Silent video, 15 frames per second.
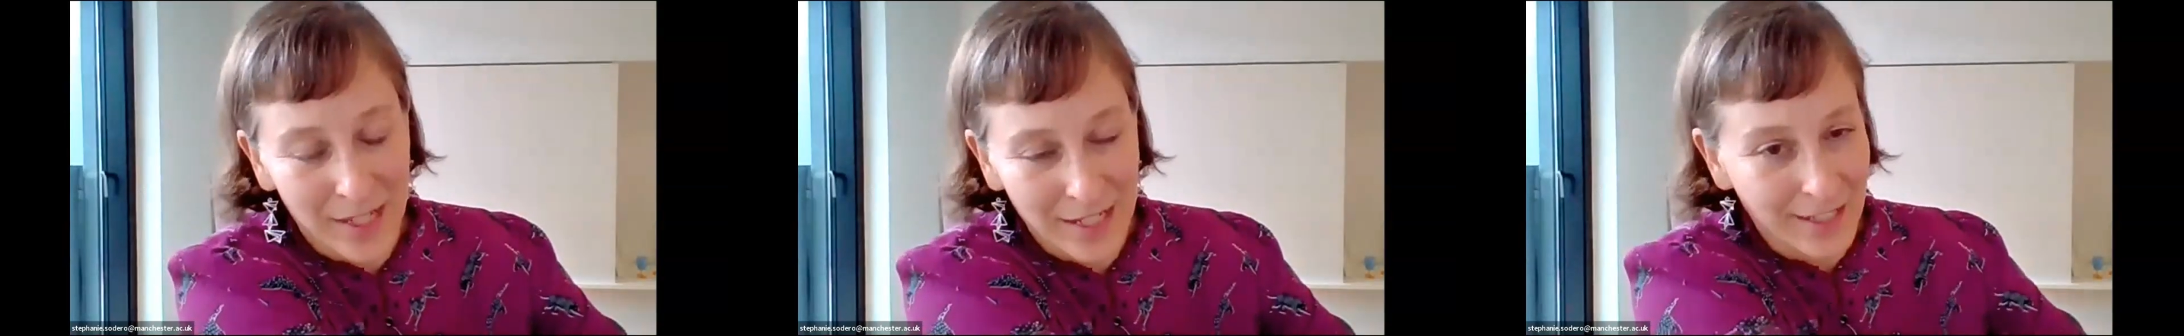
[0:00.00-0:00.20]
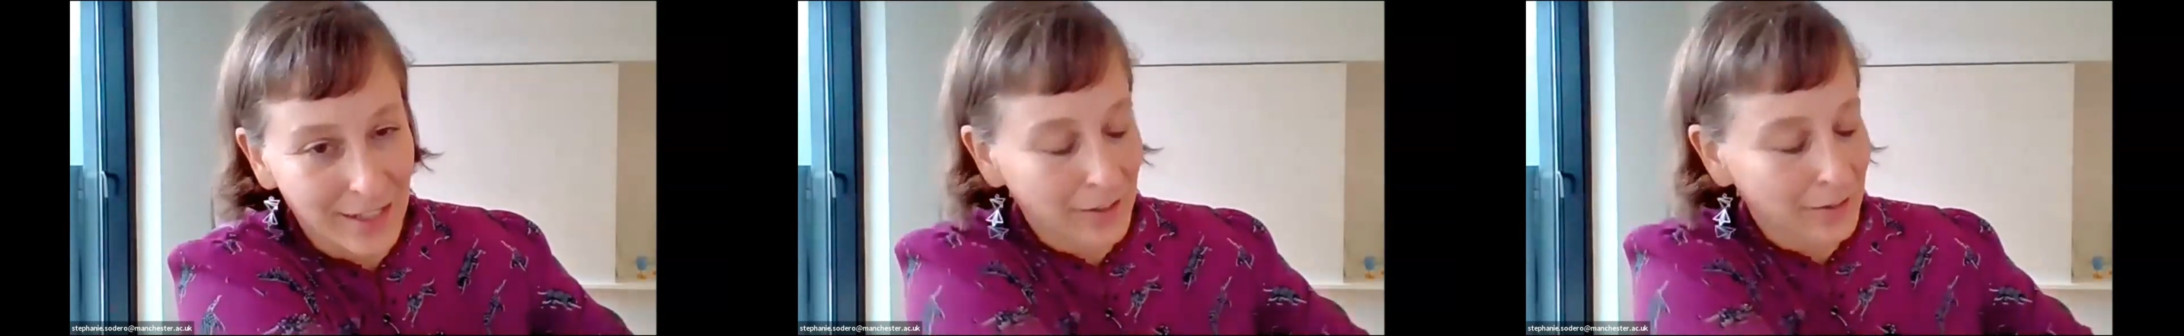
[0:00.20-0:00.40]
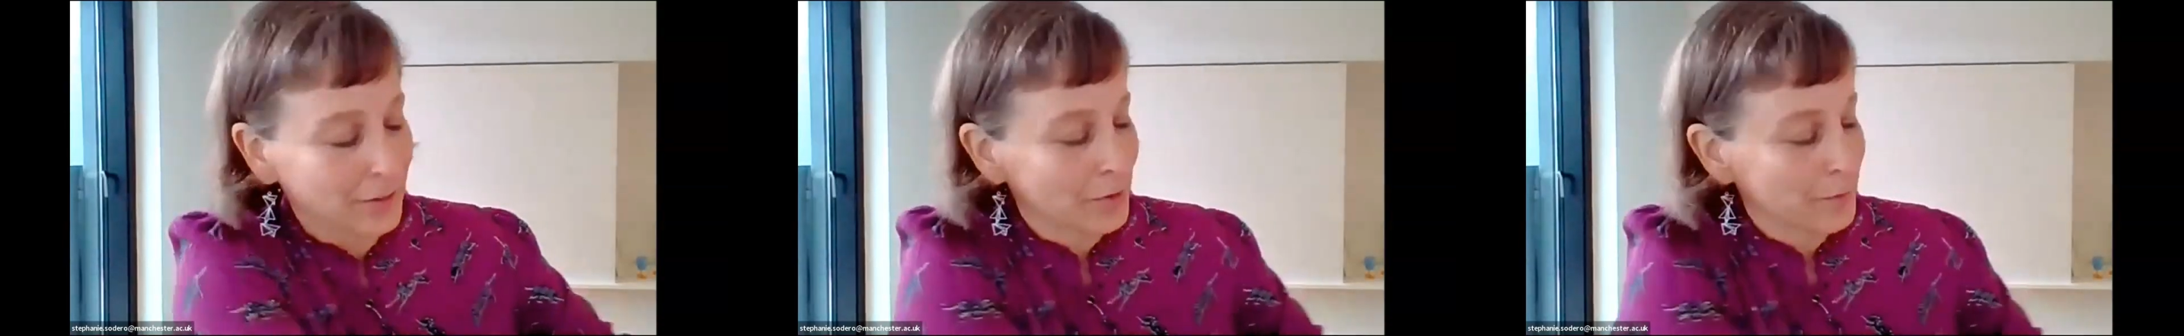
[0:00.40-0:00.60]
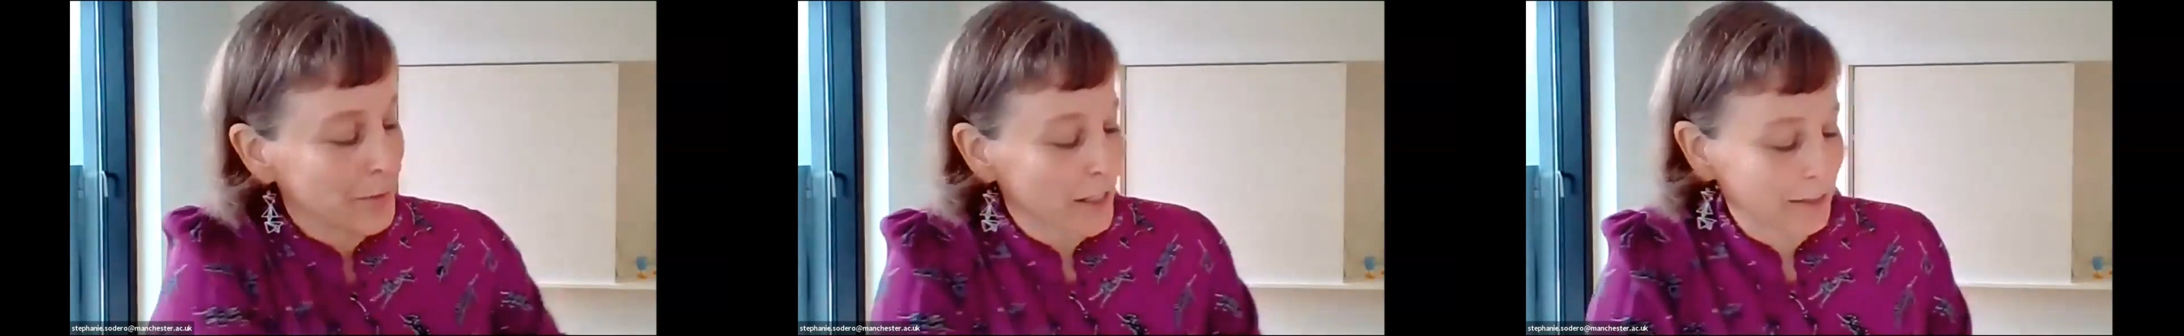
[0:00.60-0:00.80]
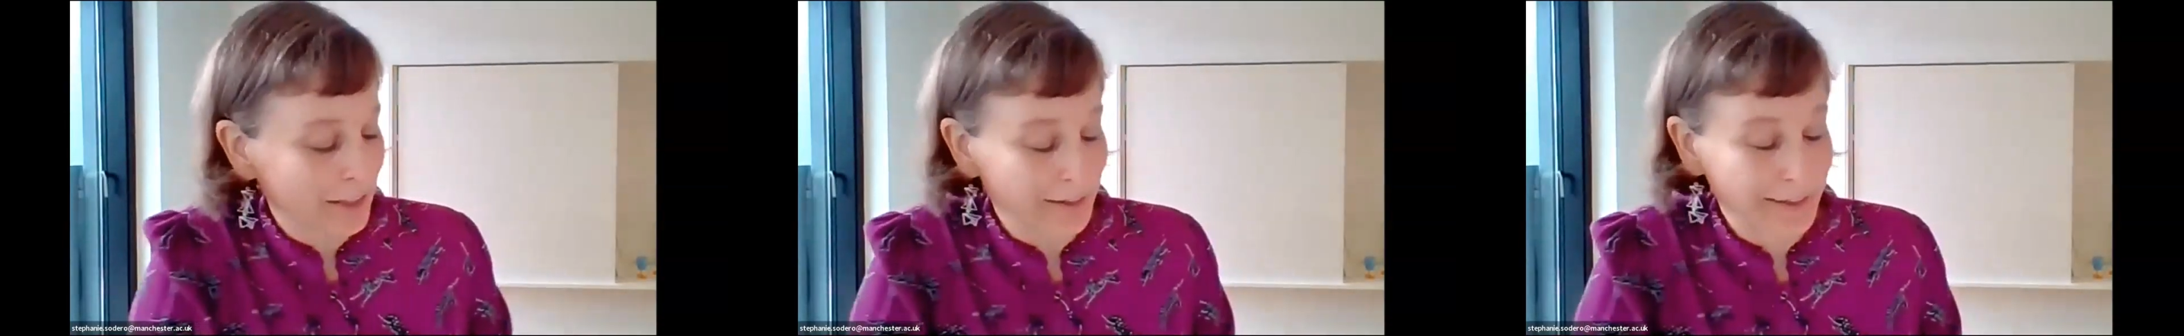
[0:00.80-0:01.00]
Thank you,
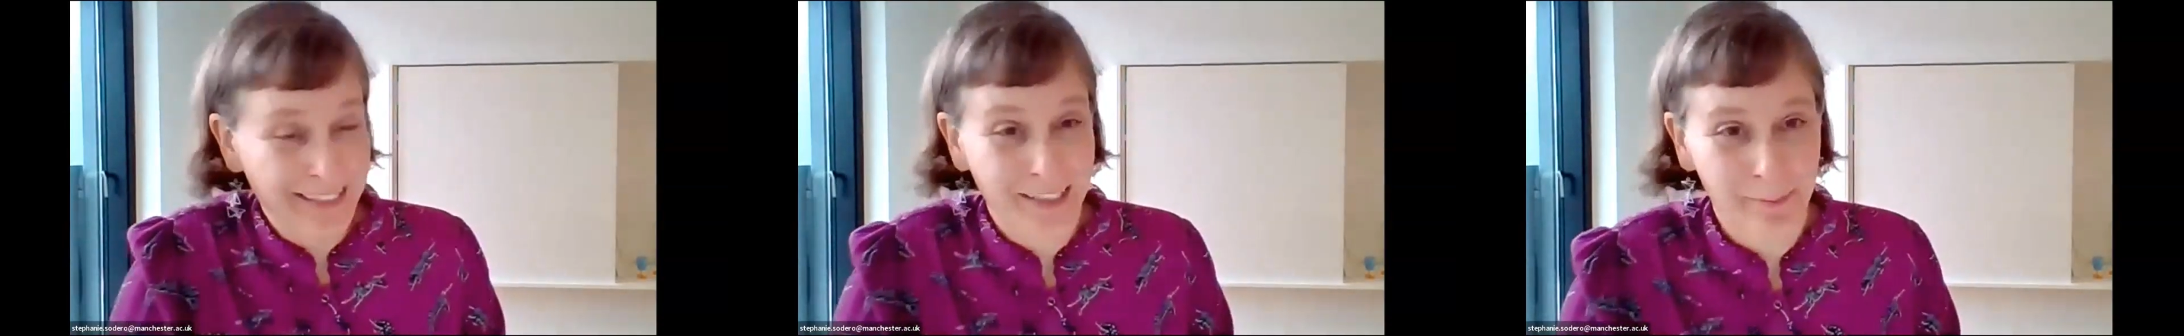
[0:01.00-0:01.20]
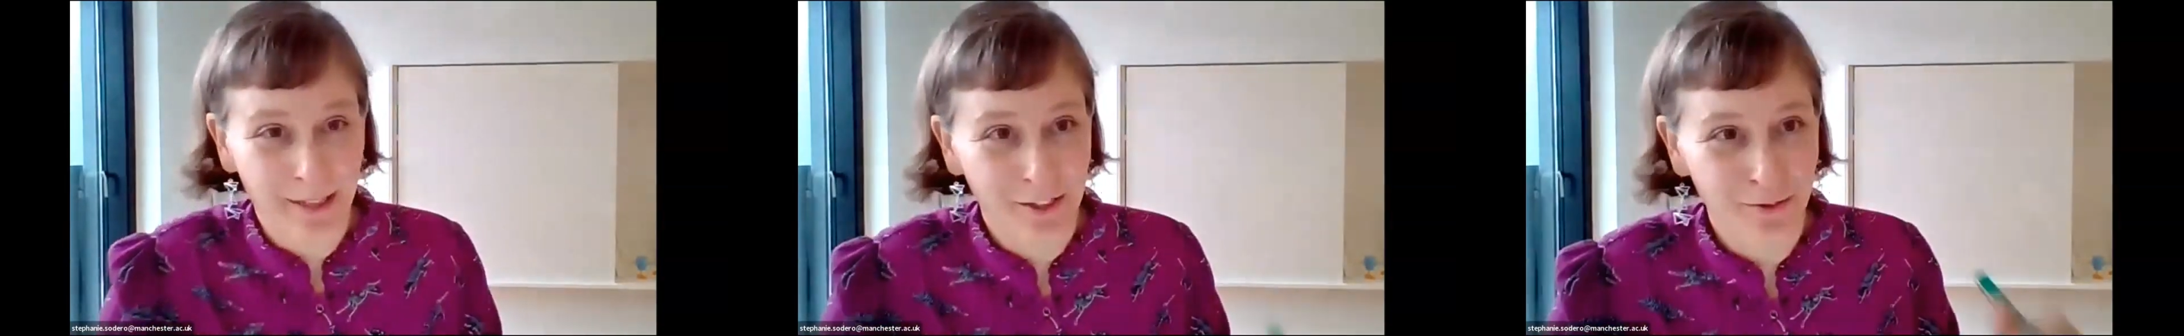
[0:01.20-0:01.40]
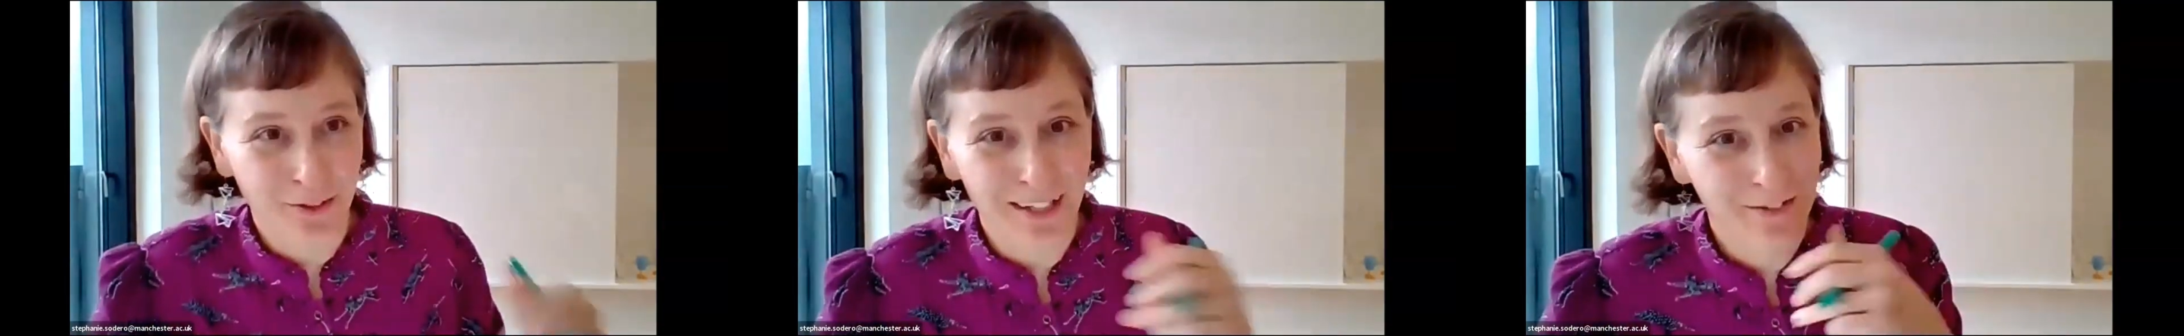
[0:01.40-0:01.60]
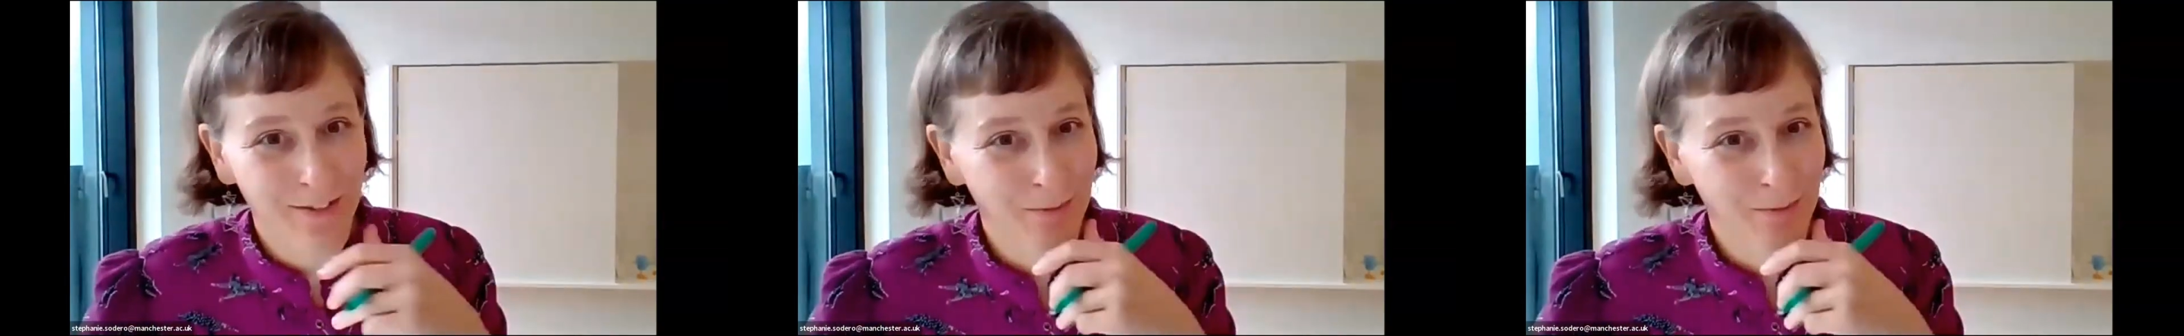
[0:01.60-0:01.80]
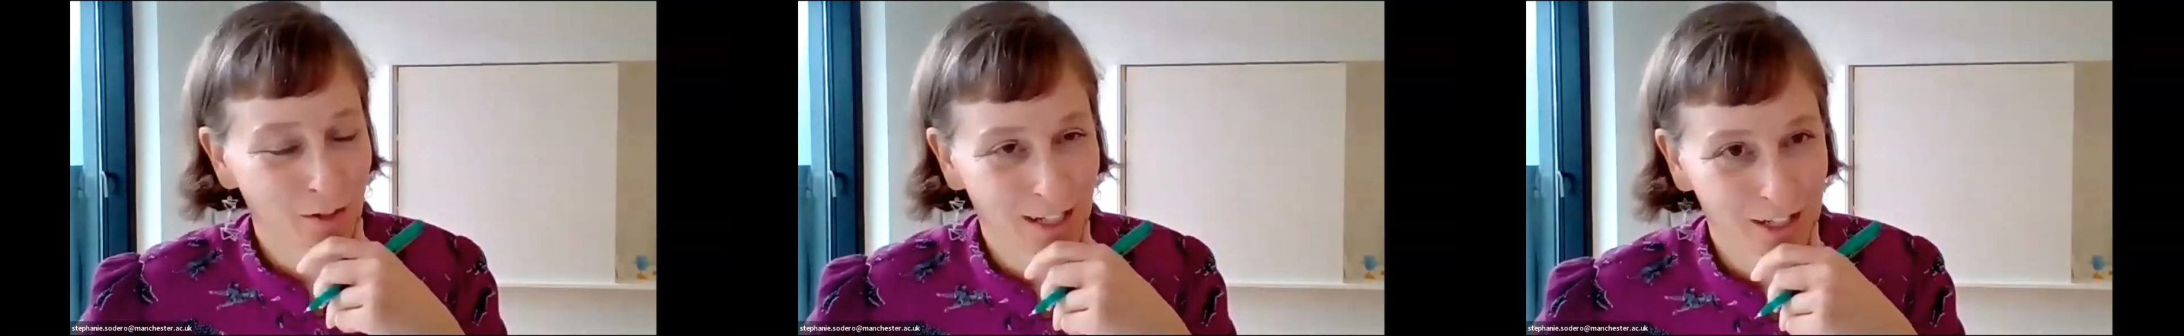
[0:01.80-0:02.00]
Omar. I expect we'll have some